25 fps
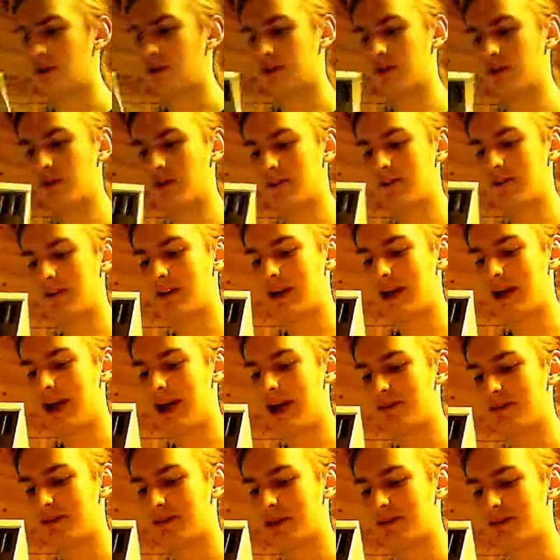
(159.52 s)
The only thing I
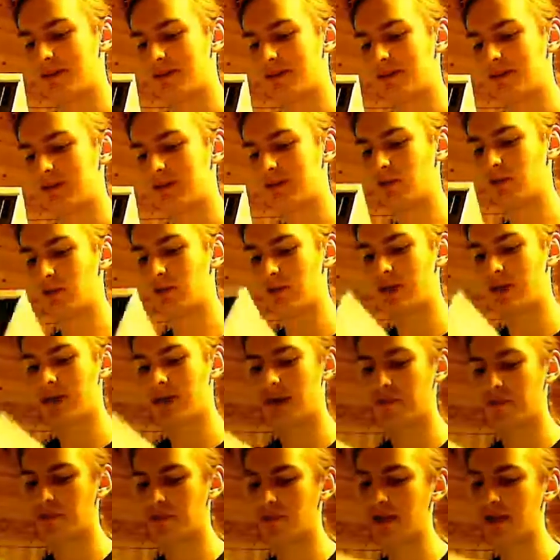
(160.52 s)
hate about this is hooking up,